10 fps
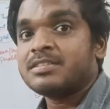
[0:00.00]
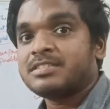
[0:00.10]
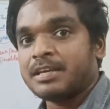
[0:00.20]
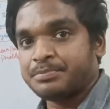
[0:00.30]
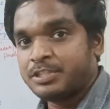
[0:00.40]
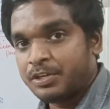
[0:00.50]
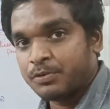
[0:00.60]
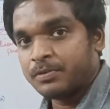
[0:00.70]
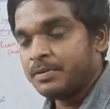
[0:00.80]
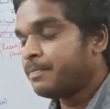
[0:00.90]

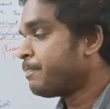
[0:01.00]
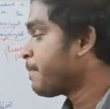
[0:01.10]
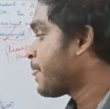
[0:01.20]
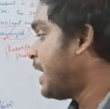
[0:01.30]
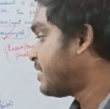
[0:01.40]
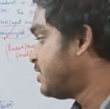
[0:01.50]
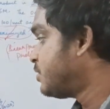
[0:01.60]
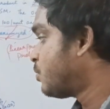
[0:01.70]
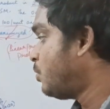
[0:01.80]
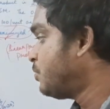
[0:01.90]
substitute x
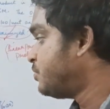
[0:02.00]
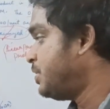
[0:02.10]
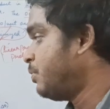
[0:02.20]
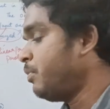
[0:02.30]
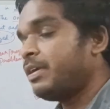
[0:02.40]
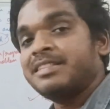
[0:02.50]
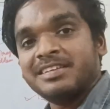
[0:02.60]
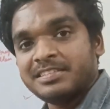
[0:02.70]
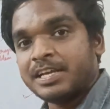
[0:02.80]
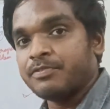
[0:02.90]
is equal to 0
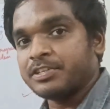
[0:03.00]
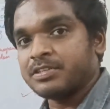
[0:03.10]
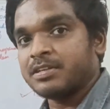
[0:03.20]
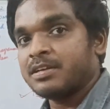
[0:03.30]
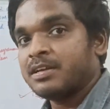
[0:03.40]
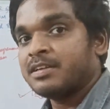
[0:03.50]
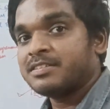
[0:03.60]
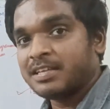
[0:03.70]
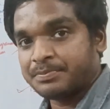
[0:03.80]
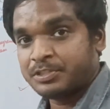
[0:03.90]
in this equation.
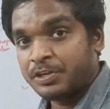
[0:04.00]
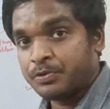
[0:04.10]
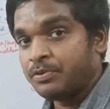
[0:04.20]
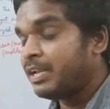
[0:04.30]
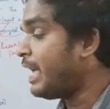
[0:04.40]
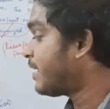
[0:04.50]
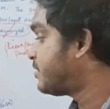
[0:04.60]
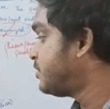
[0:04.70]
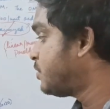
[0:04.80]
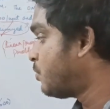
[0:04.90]
Substitute
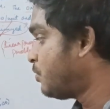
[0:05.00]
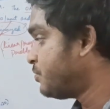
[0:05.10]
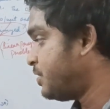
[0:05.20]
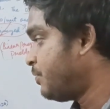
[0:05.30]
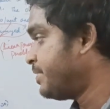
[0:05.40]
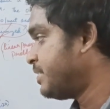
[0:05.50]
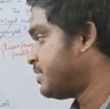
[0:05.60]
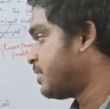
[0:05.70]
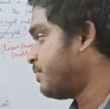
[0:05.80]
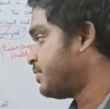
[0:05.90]
x is equal to 0 in
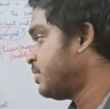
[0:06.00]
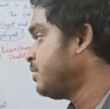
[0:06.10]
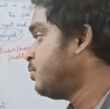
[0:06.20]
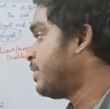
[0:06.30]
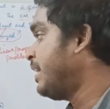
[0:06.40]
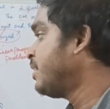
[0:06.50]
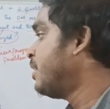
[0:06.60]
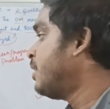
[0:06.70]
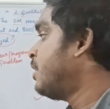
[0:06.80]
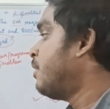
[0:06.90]
this equation, you get
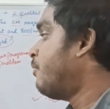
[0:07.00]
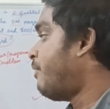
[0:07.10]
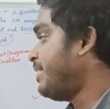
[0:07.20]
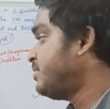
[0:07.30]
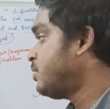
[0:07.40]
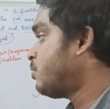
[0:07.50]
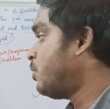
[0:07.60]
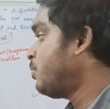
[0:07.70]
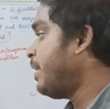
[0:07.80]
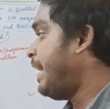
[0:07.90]
y is
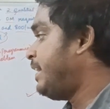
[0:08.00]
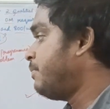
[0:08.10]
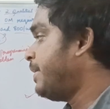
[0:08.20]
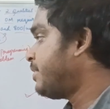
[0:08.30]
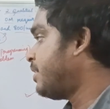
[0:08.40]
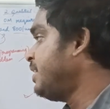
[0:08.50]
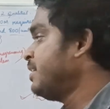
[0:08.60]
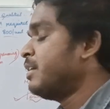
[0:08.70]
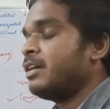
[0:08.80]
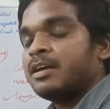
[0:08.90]
equal to 80 by
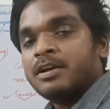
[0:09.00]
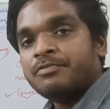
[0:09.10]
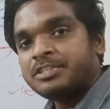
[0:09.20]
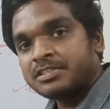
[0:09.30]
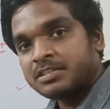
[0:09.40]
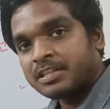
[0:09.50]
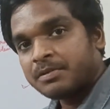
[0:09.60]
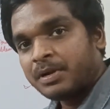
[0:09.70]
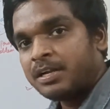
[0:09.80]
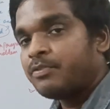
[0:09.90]
3, which is
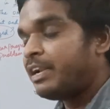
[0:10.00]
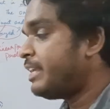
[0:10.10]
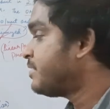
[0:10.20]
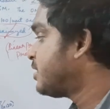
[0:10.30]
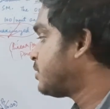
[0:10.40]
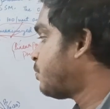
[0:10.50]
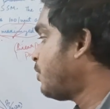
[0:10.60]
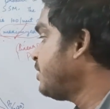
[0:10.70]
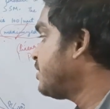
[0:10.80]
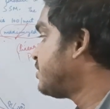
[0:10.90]
nothing but
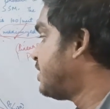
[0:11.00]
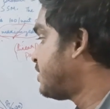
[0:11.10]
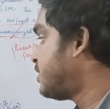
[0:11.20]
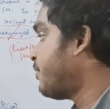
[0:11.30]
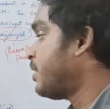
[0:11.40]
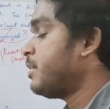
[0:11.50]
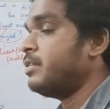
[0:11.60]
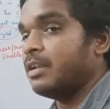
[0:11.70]
26.67.